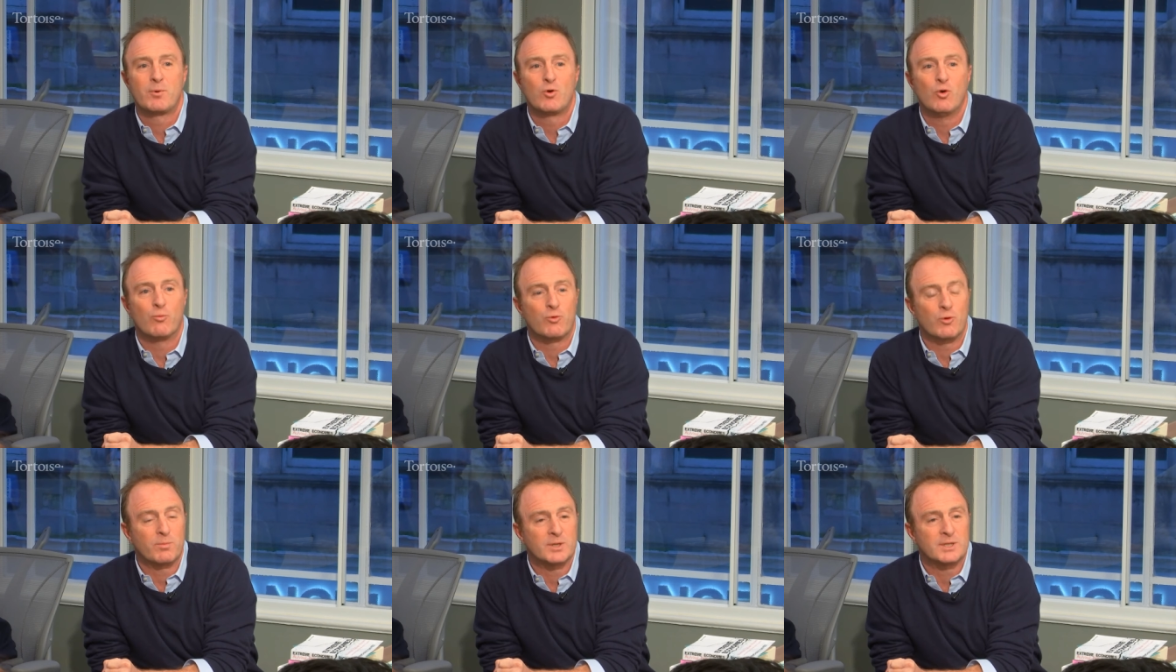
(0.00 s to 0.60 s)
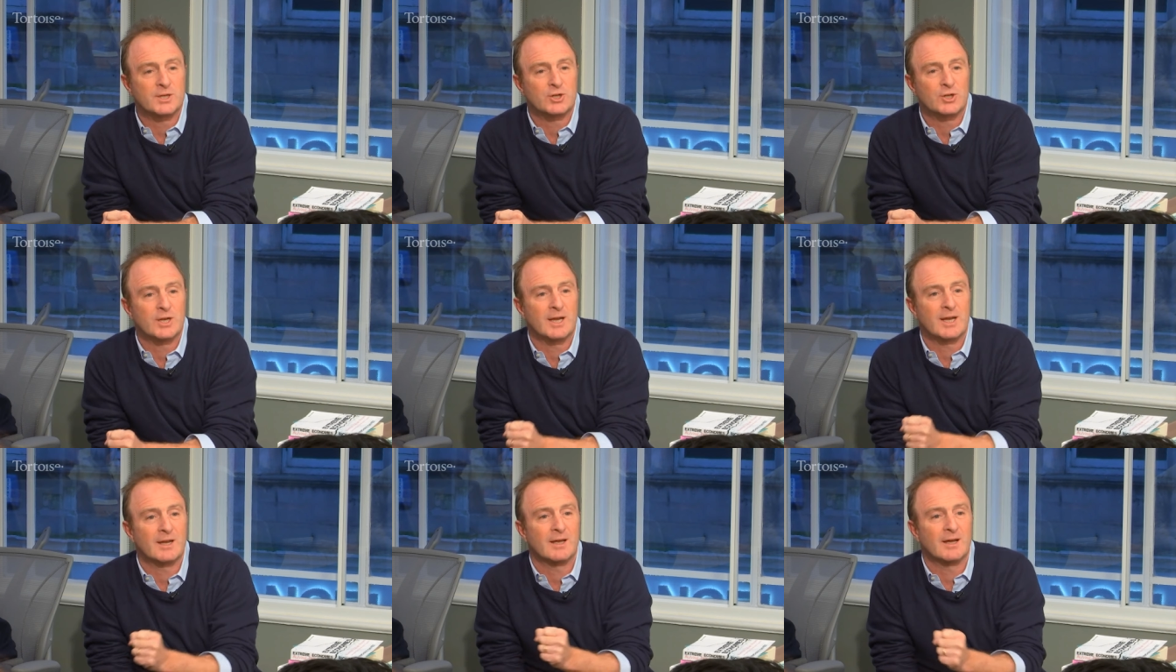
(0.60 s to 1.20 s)
corporate
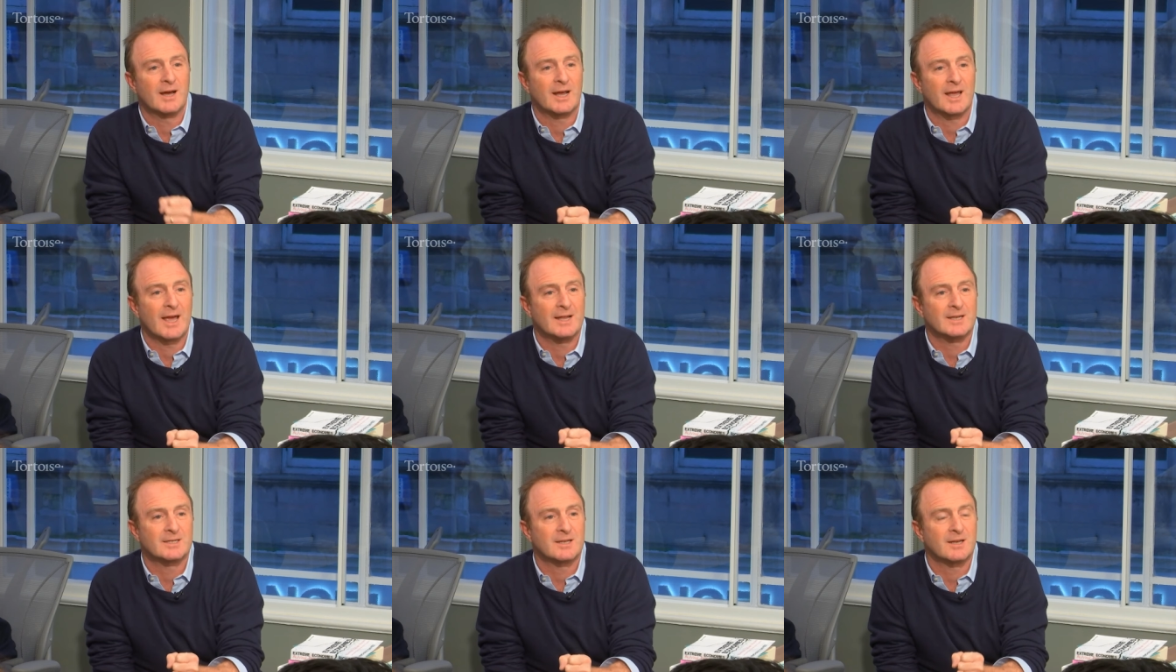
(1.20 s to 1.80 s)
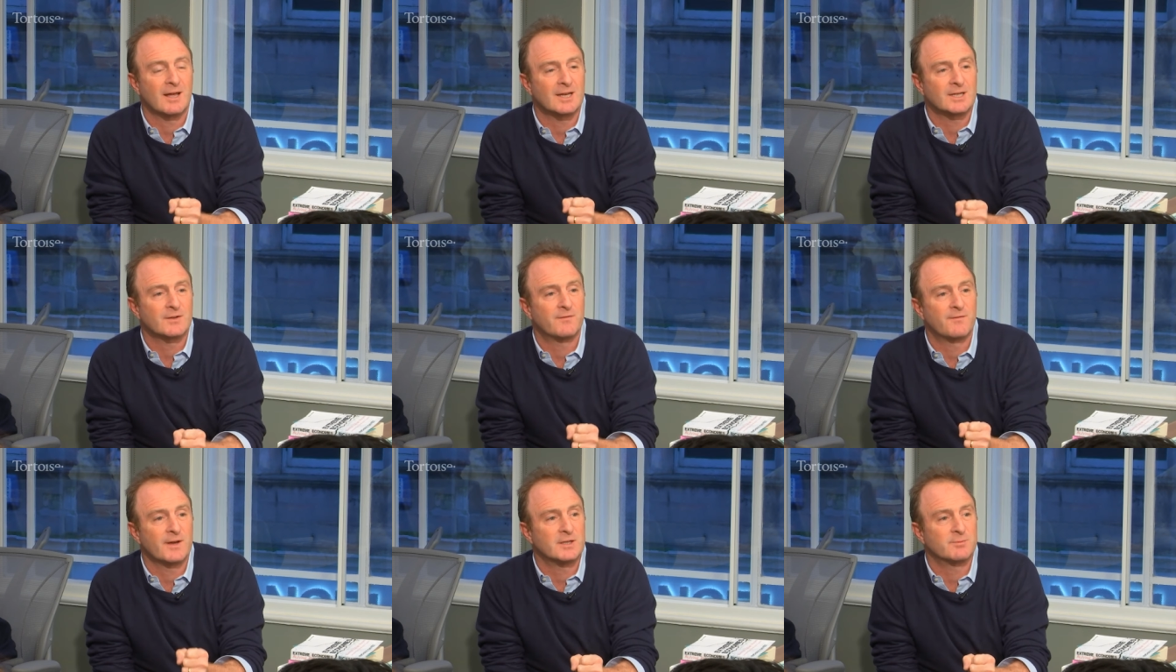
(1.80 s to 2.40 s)
positioning against the likes
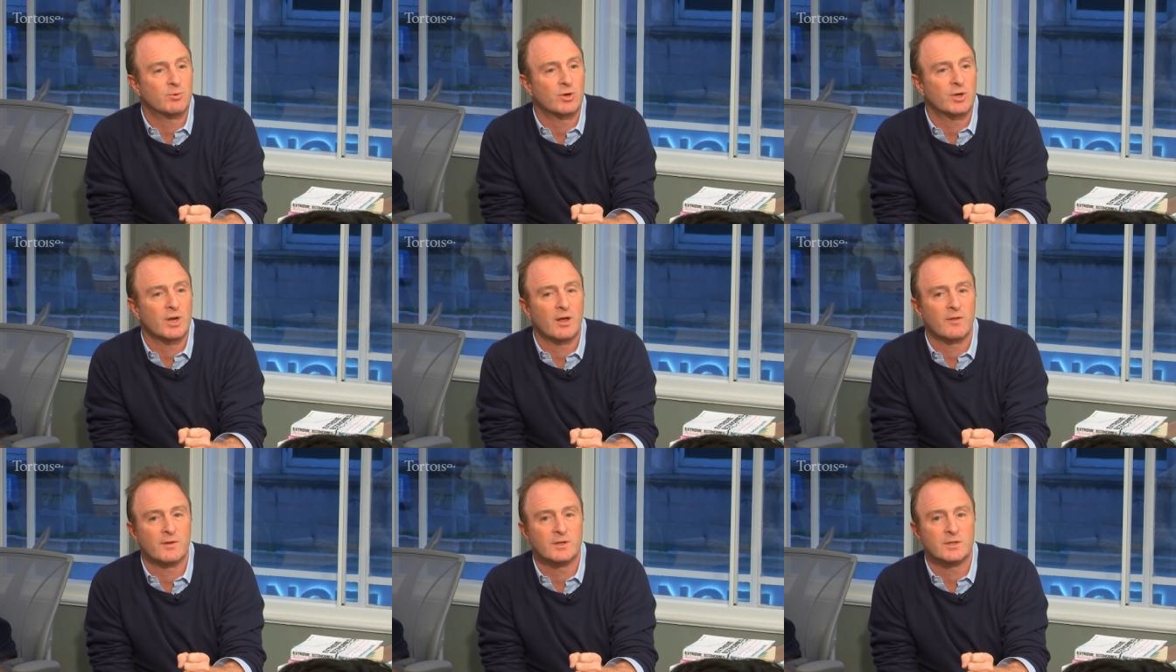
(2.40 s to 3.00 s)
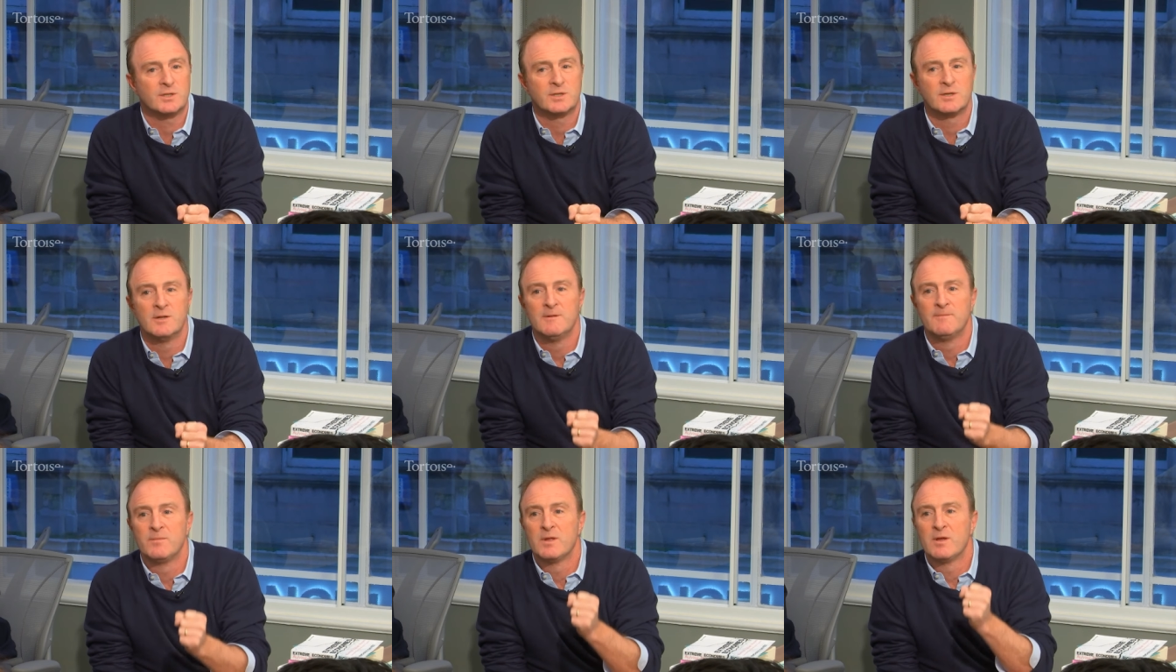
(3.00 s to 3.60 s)
of Facebook and others,
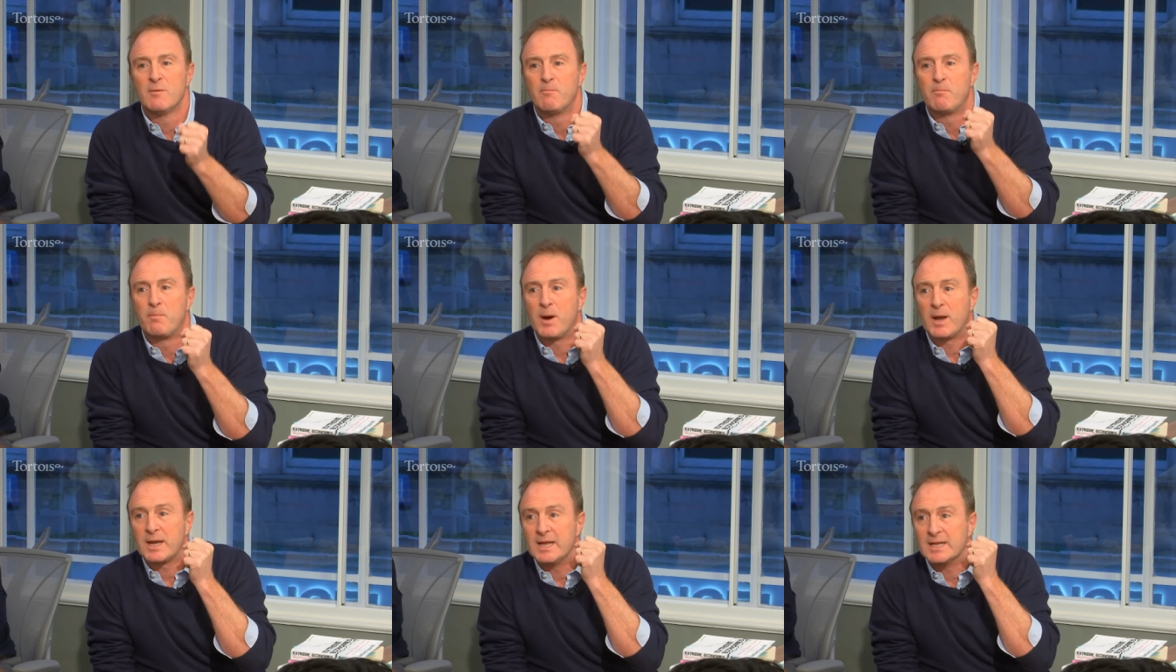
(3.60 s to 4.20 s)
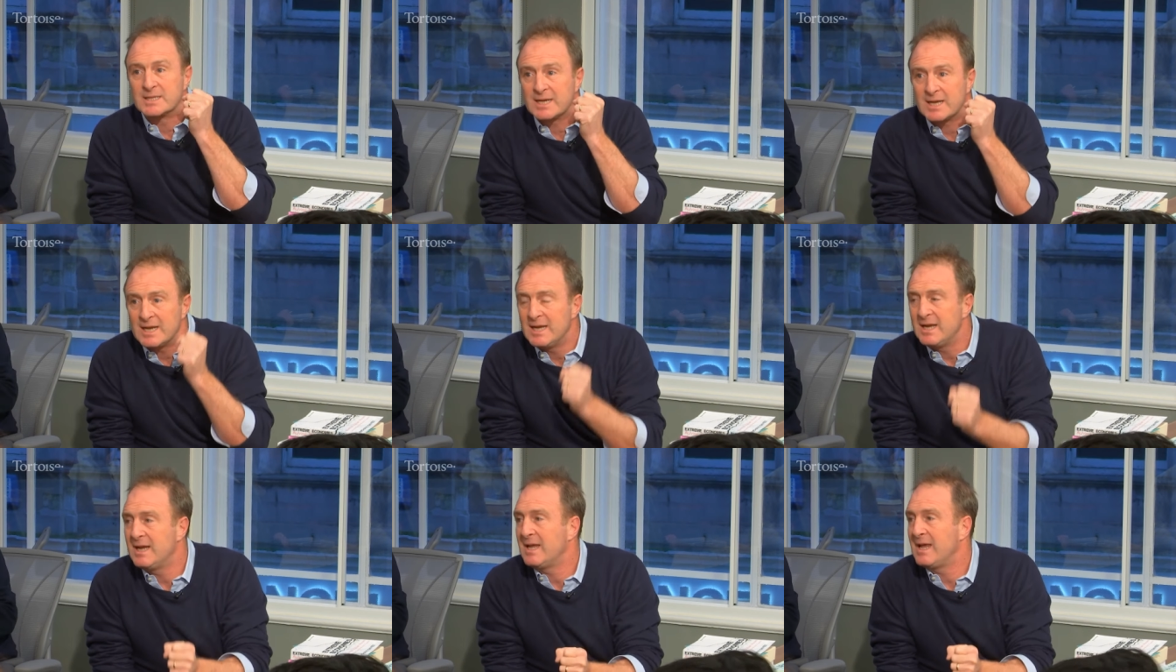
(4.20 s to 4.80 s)
but it's
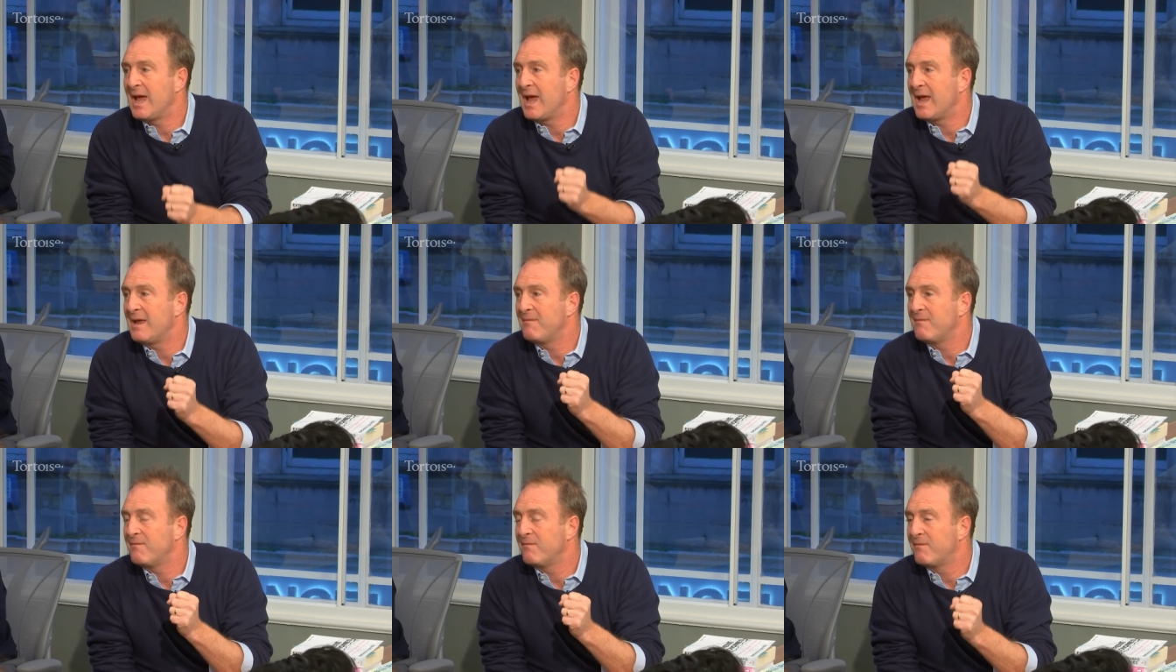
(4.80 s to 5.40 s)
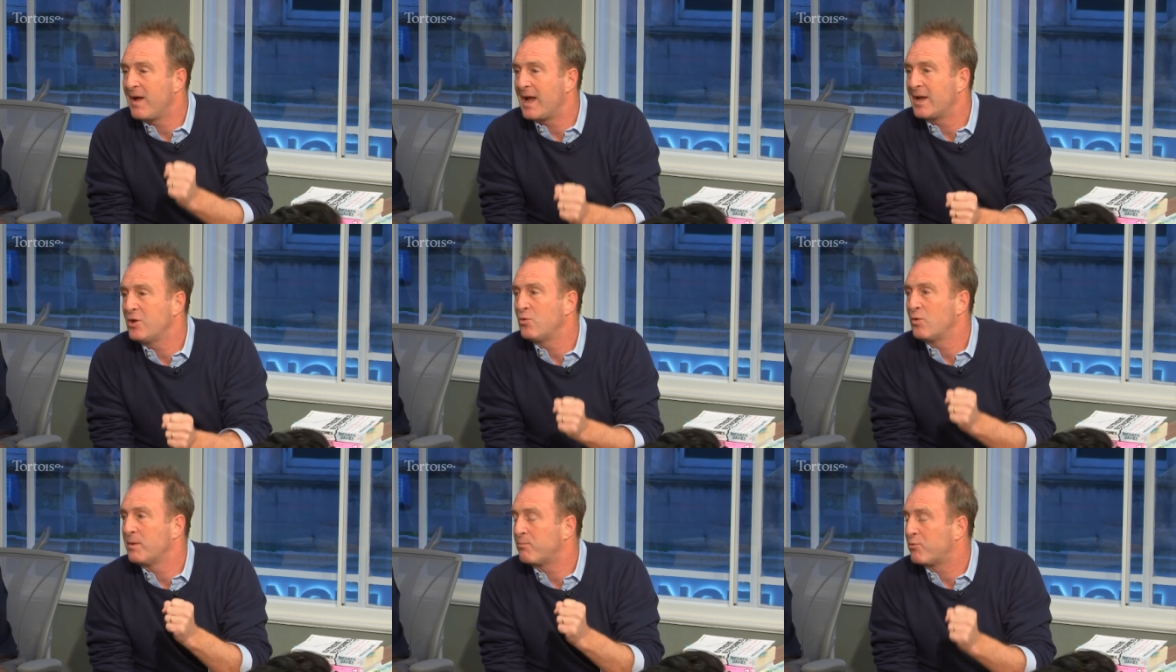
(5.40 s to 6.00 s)
clearly a
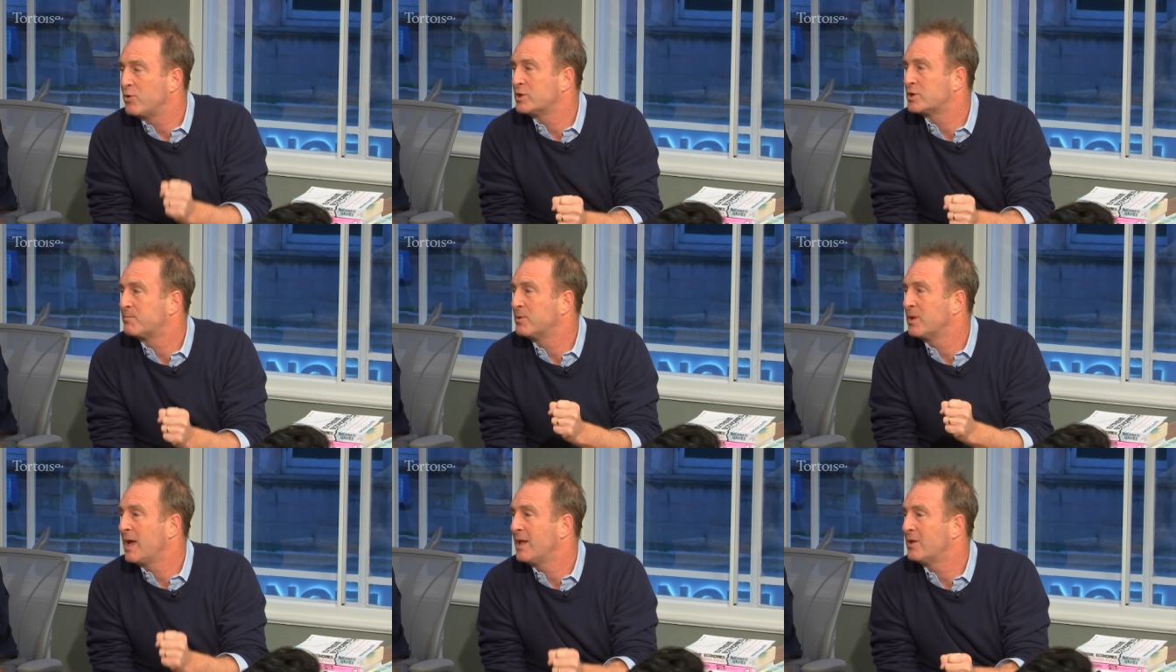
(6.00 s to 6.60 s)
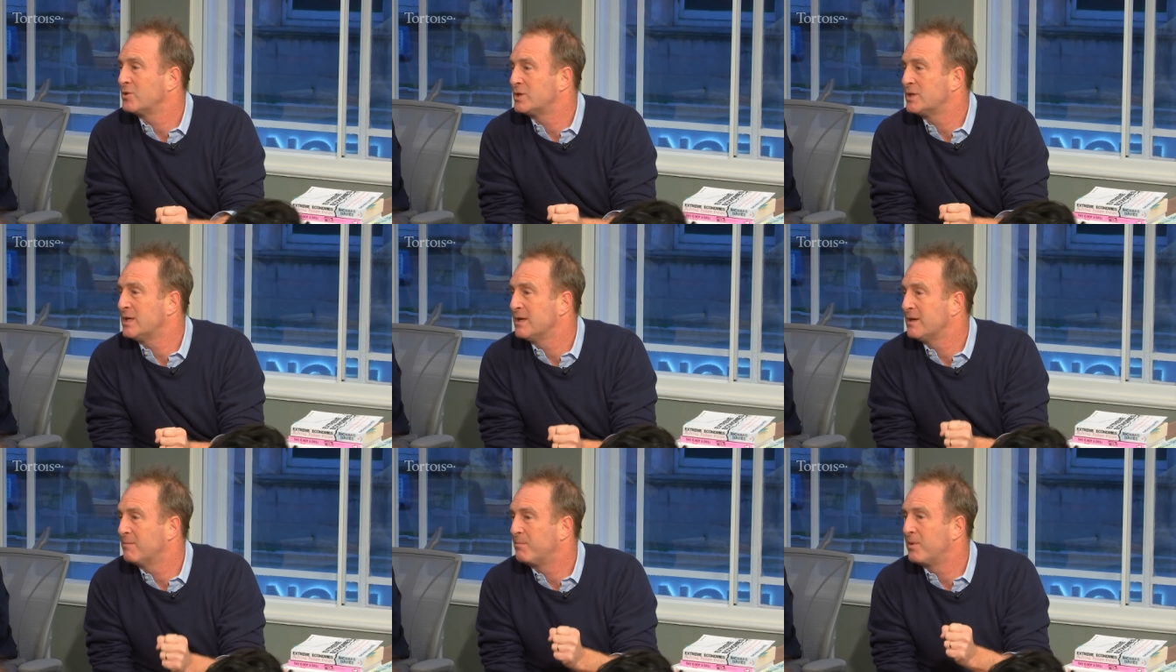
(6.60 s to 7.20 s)
value, a principle held dear